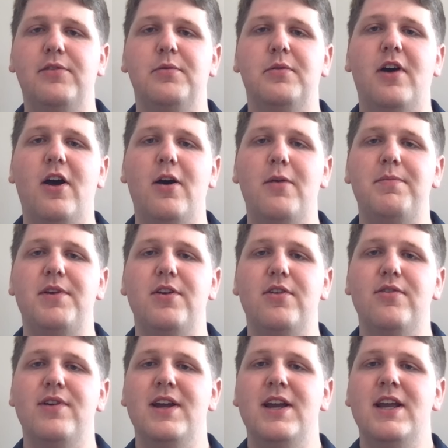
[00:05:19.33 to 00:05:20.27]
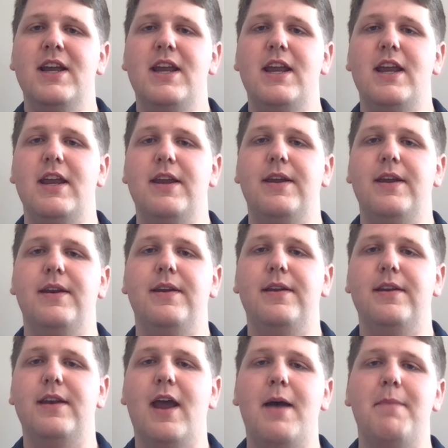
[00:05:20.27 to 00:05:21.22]
will help you in
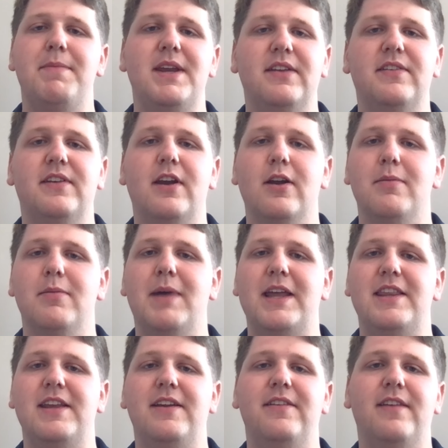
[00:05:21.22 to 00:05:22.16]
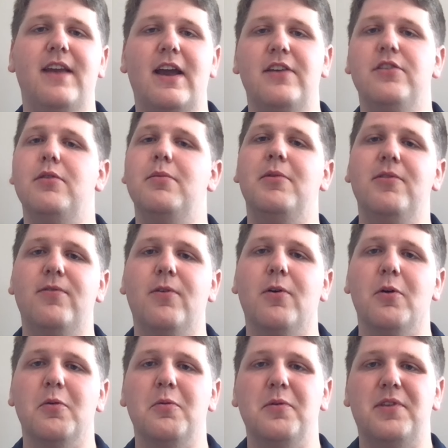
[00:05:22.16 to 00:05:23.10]
not being scared by these as you move
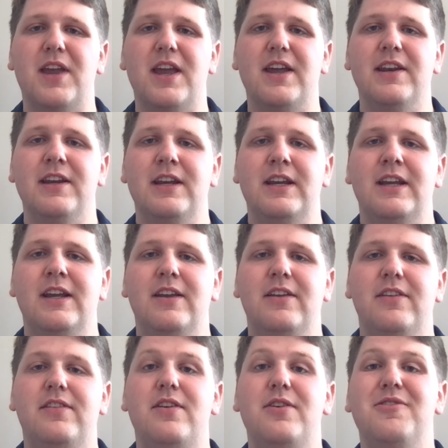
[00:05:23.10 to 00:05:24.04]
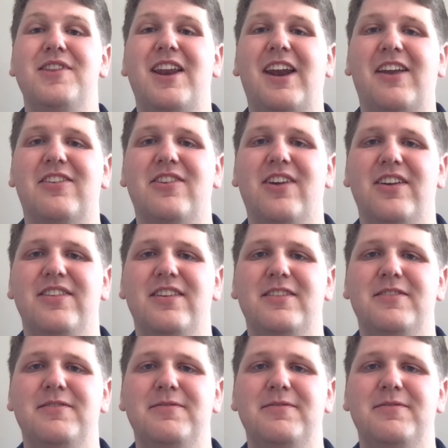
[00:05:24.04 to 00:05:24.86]
forward with Git. See you in the next lesson.